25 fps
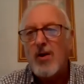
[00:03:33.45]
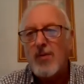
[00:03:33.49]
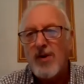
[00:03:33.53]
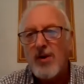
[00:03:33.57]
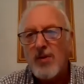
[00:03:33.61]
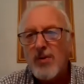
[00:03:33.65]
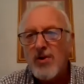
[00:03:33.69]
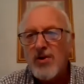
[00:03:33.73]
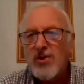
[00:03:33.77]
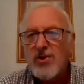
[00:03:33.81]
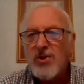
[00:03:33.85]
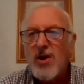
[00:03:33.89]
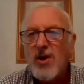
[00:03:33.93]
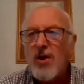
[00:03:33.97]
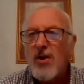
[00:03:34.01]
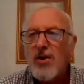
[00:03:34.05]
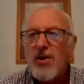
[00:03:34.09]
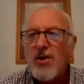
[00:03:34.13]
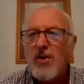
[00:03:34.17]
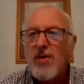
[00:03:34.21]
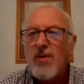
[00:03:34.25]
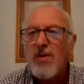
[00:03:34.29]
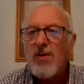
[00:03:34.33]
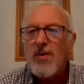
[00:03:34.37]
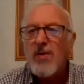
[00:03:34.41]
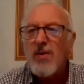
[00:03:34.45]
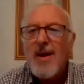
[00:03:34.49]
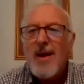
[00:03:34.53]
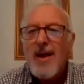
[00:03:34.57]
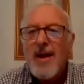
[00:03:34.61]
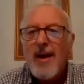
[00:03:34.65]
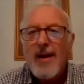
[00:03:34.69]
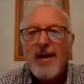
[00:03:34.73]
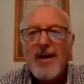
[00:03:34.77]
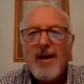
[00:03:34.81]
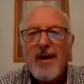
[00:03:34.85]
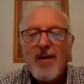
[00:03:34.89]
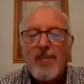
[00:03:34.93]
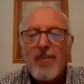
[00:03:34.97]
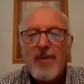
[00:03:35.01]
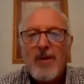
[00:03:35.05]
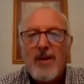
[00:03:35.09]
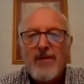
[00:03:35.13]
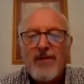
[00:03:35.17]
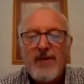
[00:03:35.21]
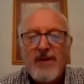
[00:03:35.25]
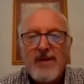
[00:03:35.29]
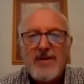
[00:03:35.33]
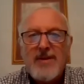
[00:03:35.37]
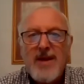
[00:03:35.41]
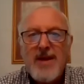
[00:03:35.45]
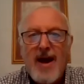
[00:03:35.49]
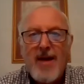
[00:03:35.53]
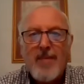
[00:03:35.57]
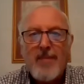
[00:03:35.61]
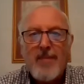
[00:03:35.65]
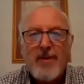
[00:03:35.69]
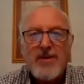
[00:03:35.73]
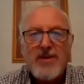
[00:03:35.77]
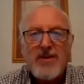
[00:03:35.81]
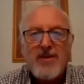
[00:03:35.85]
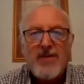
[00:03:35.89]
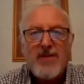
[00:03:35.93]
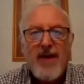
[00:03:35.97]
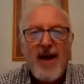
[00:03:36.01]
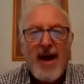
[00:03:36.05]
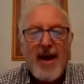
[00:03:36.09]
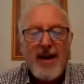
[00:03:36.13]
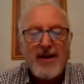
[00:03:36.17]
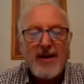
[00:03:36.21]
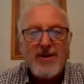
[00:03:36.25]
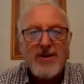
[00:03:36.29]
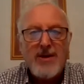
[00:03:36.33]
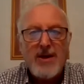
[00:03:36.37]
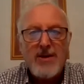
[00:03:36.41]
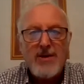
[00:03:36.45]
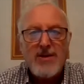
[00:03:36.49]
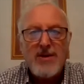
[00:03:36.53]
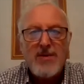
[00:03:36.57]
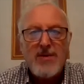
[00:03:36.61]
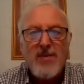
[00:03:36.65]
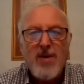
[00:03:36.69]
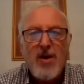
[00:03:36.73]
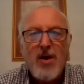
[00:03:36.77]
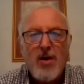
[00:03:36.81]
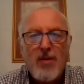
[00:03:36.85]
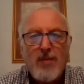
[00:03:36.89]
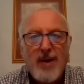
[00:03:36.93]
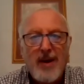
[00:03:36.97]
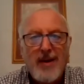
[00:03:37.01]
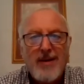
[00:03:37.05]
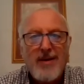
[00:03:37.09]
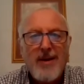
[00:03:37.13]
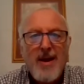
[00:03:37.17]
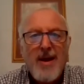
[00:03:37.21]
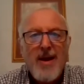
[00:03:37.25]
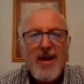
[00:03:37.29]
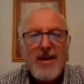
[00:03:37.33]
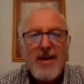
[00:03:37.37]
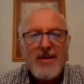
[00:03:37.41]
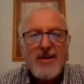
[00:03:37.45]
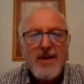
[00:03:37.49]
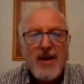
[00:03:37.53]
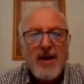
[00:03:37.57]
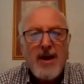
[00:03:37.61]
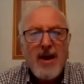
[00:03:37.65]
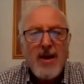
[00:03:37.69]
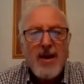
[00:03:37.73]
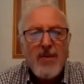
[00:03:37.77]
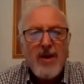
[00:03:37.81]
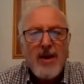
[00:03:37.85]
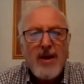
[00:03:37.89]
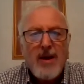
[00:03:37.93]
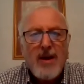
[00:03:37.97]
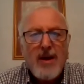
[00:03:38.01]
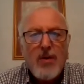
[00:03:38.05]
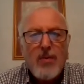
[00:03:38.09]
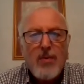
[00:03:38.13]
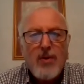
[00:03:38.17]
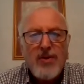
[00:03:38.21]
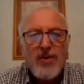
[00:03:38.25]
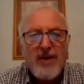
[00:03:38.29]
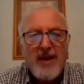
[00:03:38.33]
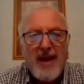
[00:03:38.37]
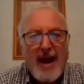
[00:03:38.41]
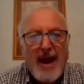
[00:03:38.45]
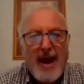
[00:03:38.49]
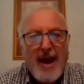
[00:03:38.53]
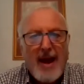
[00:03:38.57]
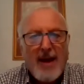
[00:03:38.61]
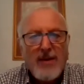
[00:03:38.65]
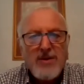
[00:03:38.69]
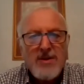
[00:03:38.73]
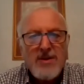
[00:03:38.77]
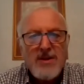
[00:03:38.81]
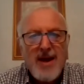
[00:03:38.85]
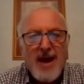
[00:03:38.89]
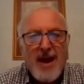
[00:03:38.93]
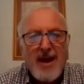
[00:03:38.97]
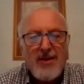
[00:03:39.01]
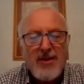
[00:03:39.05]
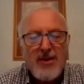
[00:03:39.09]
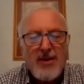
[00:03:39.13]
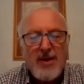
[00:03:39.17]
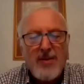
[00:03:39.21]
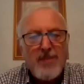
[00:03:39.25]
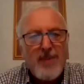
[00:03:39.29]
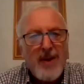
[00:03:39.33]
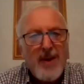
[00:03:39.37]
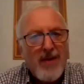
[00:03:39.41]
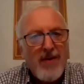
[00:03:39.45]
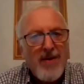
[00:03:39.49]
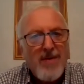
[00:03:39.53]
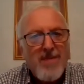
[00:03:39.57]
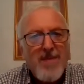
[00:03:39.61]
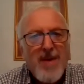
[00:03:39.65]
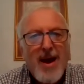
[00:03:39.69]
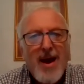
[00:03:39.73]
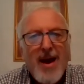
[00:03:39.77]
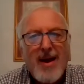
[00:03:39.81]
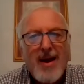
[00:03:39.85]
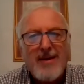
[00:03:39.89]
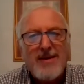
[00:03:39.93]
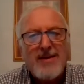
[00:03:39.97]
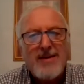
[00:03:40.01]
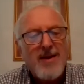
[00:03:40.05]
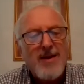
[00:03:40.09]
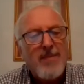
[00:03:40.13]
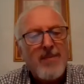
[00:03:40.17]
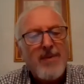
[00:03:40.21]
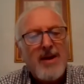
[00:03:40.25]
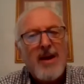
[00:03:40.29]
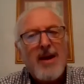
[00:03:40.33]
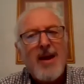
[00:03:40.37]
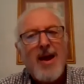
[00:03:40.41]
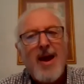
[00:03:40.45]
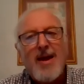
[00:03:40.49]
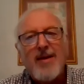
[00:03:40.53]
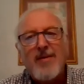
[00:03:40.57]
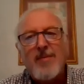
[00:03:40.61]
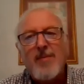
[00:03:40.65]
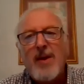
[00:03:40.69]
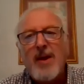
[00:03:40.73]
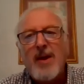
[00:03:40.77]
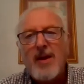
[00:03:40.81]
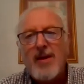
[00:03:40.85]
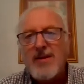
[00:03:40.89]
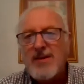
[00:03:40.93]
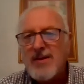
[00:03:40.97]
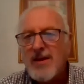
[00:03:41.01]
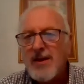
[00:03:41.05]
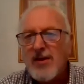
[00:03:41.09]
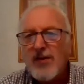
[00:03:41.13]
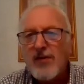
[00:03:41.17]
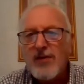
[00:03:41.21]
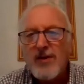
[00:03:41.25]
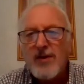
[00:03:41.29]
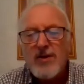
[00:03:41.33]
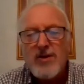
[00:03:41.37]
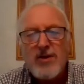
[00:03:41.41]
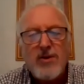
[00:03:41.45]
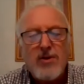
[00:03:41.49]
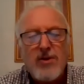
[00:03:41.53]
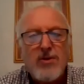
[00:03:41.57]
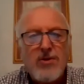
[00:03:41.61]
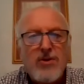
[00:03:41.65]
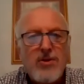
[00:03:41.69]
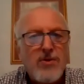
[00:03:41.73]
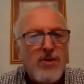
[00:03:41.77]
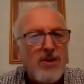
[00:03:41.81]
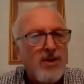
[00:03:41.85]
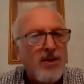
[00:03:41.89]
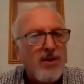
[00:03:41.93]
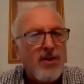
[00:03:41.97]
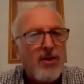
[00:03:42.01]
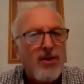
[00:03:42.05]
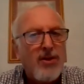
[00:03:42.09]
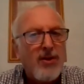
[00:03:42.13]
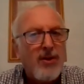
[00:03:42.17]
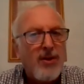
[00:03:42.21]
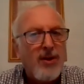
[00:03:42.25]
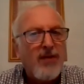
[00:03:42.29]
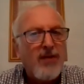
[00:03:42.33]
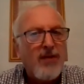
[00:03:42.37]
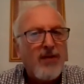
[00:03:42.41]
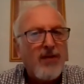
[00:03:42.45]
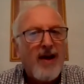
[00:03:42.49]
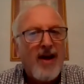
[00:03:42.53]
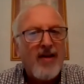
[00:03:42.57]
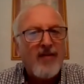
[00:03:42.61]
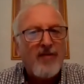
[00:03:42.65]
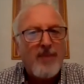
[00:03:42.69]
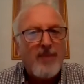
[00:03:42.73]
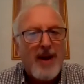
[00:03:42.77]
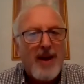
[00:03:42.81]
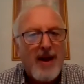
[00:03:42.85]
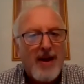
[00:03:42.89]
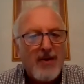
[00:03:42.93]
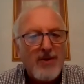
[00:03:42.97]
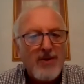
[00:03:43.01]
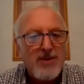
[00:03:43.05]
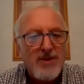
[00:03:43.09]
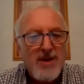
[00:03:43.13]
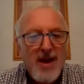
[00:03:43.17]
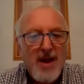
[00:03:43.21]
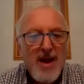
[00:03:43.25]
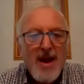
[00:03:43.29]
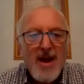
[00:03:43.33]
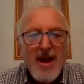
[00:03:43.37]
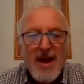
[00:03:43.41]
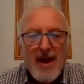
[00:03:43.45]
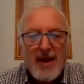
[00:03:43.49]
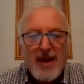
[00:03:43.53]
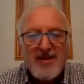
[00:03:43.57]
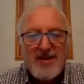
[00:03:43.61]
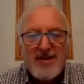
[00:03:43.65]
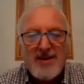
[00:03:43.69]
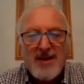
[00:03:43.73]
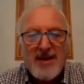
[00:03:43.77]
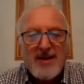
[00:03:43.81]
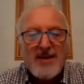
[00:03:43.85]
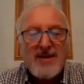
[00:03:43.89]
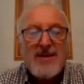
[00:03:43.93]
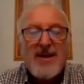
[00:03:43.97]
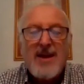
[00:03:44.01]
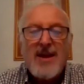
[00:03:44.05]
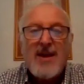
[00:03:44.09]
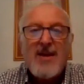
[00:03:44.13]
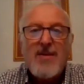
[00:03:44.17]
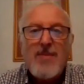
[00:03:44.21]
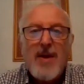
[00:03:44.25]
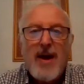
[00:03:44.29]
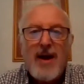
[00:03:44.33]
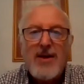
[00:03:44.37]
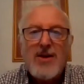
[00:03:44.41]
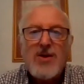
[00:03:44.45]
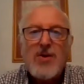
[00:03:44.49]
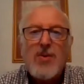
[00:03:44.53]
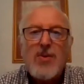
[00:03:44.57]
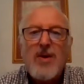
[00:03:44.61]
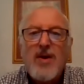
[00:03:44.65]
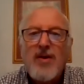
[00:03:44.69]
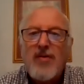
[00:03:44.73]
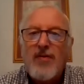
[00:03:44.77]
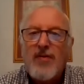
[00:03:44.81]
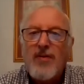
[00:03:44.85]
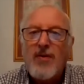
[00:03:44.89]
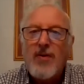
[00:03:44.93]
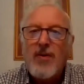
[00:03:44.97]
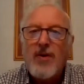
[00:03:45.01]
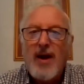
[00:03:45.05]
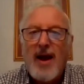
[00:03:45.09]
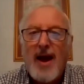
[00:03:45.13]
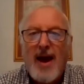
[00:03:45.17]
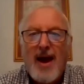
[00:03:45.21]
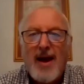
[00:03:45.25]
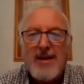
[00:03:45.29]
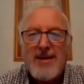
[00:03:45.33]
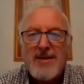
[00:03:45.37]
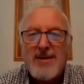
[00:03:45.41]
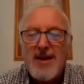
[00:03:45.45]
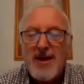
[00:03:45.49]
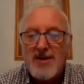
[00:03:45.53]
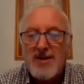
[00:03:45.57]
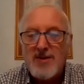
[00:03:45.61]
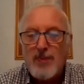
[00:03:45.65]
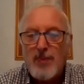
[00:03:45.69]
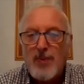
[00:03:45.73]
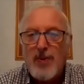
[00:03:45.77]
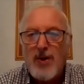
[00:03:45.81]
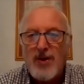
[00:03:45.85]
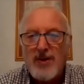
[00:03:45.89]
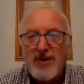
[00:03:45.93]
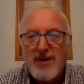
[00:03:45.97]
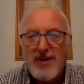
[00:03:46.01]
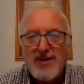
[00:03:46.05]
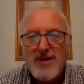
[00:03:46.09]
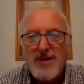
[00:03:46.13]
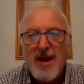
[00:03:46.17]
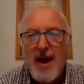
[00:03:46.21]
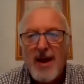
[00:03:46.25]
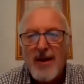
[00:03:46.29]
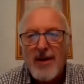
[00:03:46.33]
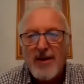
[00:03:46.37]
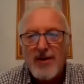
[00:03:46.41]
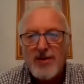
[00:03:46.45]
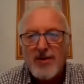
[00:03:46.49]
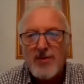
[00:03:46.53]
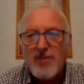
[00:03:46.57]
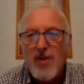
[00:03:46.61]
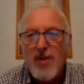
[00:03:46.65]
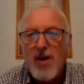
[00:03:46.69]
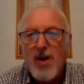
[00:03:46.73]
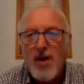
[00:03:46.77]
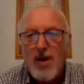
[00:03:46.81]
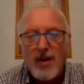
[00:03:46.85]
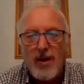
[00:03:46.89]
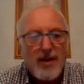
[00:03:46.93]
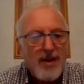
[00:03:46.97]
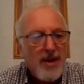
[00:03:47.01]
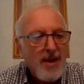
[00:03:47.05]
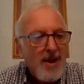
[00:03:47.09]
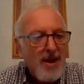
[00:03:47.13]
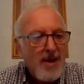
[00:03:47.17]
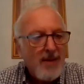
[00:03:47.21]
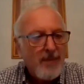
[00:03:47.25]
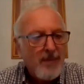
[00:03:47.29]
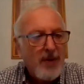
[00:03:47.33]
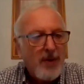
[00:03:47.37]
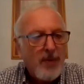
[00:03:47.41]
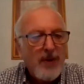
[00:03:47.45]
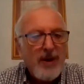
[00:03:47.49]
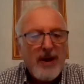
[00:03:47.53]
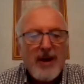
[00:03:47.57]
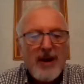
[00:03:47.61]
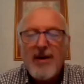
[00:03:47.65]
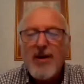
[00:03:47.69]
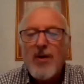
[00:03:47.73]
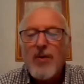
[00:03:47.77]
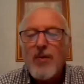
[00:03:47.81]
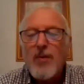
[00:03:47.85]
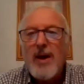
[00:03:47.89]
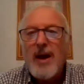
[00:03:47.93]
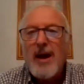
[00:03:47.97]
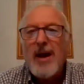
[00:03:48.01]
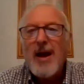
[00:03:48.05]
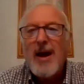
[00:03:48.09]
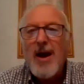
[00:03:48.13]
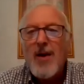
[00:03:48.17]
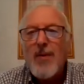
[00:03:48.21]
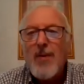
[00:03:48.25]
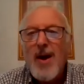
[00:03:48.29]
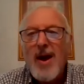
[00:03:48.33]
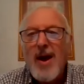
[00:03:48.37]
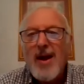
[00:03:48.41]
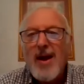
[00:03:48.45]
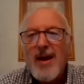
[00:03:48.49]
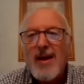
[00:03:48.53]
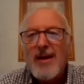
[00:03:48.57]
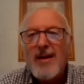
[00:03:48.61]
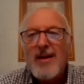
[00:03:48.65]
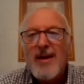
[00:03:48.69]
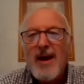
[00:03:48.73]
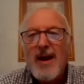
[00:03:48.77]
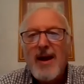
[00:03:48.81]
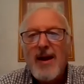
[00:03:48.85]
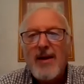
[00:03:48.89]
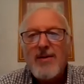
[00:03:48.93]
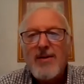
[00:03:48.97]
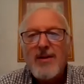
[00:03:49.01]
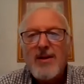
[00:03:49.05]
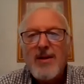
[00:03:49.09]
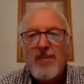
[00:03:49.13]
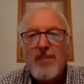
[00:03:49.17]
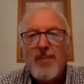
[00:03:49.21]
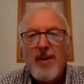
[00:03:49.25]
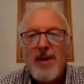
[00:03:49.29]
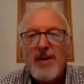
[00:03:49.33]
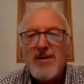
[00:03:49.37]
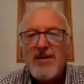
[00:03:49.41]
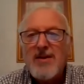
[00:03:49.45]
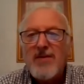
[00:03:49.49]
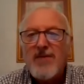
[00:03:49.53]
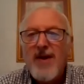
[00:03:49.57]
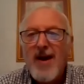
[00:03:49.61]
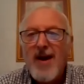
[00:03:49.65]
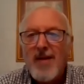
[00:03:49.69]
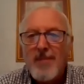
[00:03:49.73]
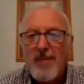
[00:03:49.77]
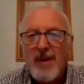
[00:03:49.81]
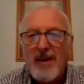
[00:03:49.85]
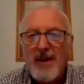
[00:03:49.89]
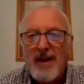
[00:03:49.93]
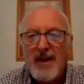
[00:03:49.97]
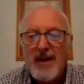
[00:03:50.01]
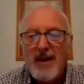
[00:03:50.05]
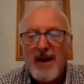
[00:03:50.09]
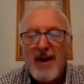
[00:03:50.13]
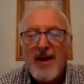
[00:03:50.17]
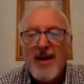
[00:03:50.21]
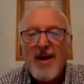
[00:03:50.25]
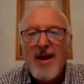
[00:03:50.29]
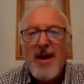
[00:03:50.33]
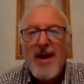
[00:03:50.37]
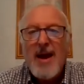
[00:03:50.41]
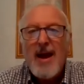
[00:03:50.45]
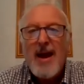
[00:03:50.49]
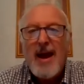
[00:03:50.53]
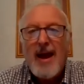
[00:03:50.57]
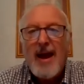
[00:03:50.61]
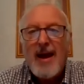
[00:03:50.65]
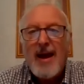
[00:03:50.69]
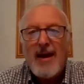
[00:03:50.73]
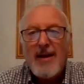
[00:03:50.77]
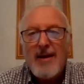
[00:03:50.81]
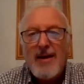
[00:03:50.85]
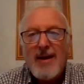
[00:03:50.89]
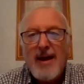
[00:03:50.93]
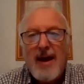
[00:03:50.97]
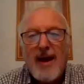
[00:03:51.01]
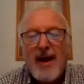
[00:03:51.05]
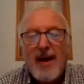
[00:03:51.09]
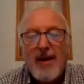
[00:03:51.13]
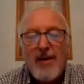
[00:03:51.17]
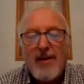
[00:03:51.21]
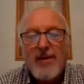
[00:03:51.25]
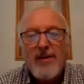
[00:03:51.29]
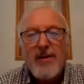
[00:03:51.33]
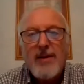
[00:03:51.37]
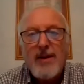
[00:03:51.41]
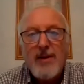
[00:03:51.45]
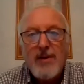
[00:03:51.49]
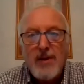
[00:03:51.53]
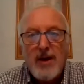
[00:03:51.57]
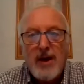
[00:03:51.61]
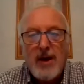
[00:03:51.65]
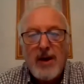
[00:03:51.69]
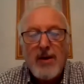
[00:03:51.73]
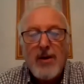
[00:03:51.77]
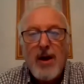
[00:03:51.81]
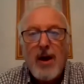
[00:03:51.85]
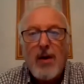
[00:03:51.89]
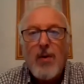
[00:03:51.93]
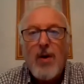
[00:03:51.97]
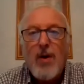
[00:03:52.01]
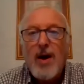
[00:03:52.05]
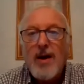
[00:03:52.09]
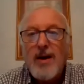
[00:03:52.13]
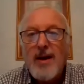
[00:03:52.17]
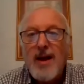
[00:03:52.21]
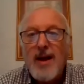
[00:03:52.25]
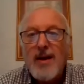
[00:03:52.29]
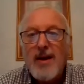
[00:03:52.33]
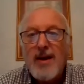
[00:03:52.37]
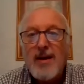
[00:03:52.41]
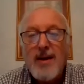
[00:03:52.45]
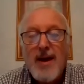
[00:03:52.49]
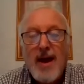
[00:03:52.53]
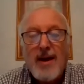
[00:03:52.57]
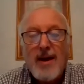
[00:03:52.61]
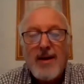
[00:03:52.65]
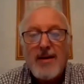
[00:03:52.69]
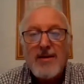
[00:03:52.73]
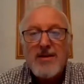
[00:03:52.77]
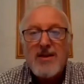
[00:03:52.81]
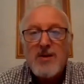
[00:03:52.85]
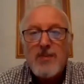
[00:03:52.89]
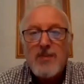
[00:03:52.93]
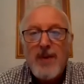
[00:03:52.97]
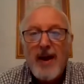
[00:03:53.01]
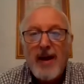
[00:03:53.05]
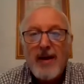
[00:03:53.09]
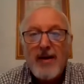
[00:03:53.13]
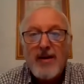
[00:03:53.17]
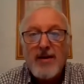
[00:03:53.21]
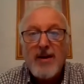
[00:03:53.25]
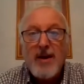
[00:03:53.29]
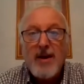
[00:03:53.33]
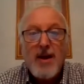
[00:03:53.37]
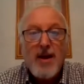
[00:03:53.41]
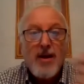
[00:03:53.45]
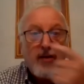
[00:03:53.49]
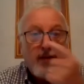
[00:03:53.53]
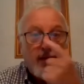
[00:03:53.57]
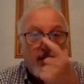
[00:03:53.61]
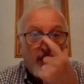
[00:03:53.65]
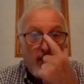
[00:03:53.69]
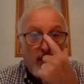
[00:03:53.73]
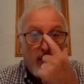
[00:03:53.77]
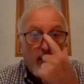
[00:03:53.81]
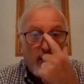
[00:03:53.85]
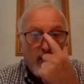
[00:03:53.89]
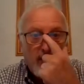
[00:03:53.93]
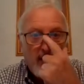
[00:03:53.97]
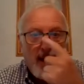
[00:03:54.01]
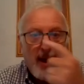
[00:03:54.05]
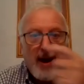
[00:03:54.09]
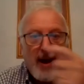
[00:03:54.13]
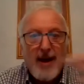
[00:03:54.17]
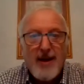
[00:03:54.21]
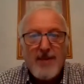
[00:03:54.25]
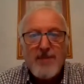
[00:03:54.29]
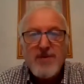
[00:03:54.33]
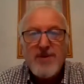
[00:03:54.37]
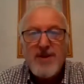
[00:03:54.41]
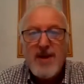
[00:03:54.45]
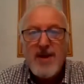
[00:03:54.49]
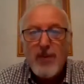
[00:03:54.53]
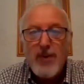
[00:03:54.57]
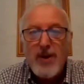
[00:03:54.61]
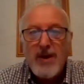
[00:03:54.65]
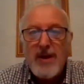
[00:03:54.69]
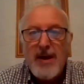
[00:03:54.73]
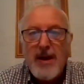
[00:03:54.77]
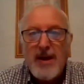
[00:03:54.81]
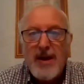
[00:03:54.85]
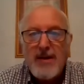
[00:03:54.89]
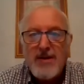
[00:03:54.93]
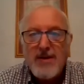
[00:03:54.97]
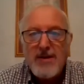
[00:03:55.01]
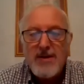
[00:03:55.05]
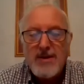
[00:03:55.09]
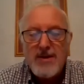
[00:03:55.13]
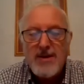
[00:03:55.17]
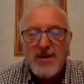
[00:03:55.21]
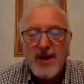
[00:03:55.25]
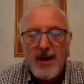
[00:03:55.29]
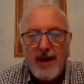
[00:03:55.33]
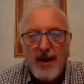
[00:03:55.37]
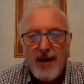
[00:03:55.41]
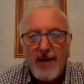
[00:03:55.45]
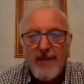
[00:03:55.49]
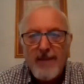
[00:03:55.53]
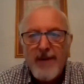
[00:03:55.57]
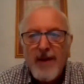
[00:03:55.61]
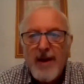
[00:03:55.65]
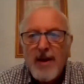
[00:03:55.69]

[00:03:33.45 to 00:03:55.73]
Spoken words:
And we'll show you a couple of examples of that in just a moment. So here we go with the outside. Bear in mind, somebody like me, 6'2", 235 pounds, a 16 by 24 access point is kind of small, but we're going to wiggle our way in there to the best of our ability and go on in and inspect for the items that we need to see.